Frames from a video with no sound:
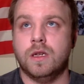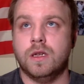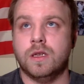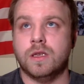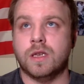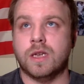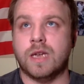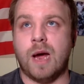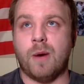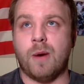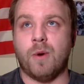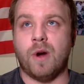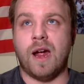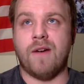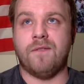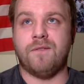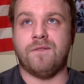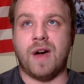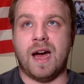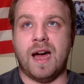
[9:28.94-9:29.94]
So, yeah, we're
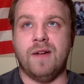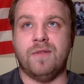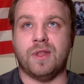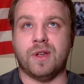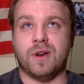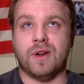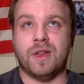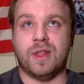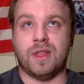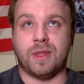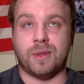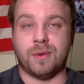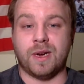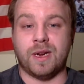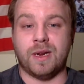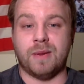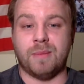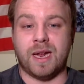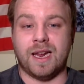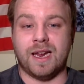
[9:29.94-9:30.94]
at
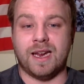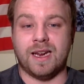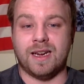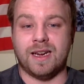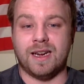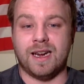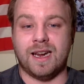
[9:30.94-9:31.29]
533, man,